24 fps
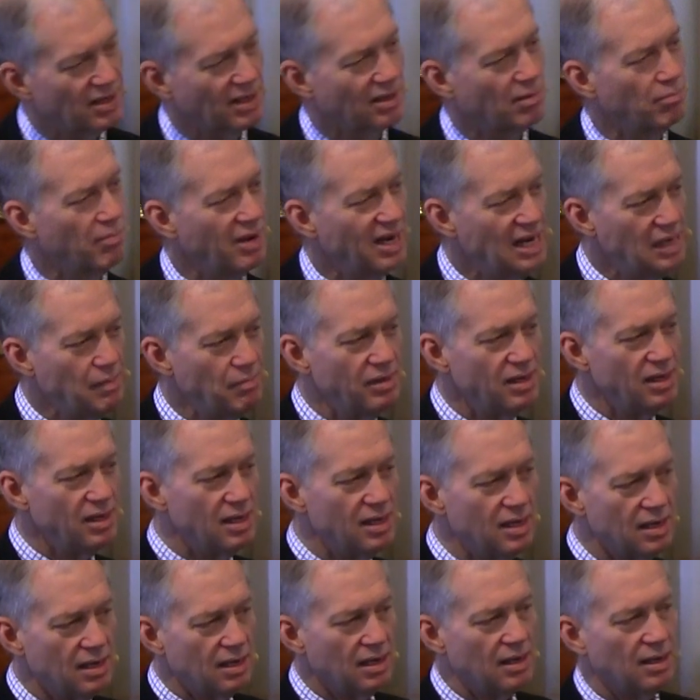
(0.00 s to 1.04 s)
like maybe
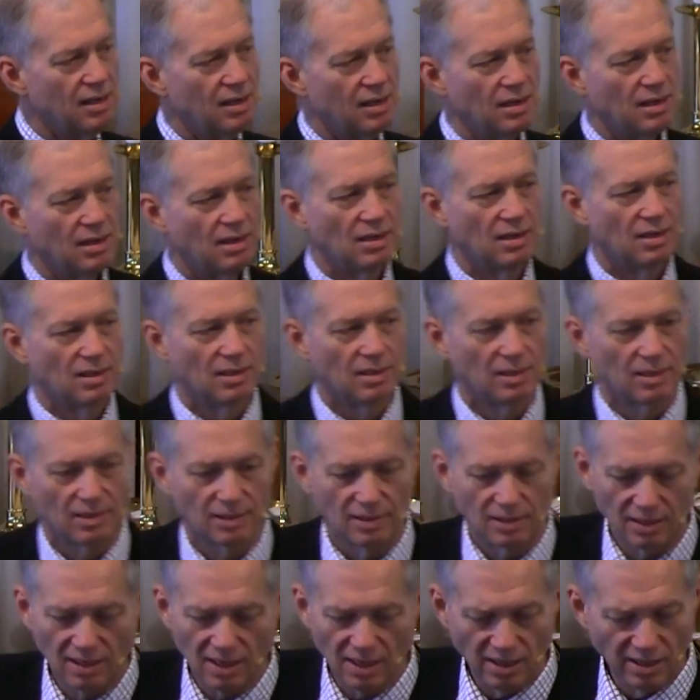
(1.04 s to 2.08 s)

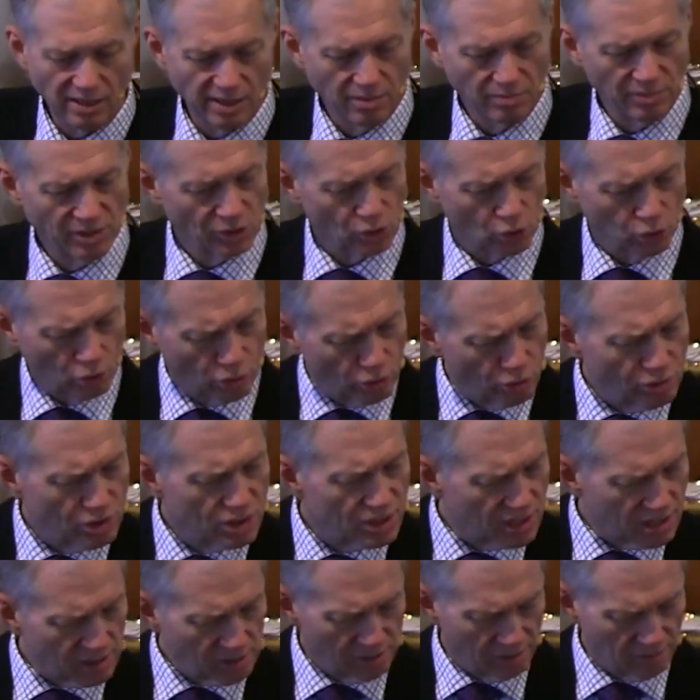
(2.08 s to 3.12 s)
the kingdom is
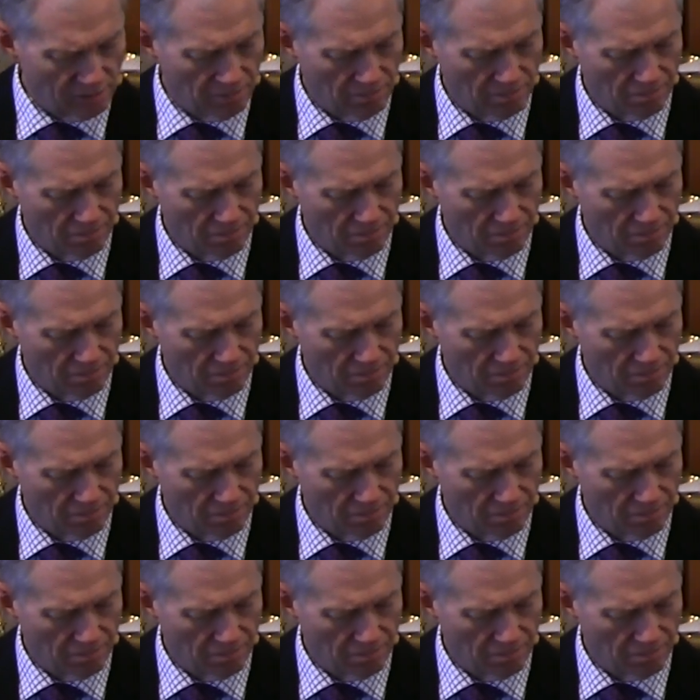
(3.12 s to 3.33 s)
losing?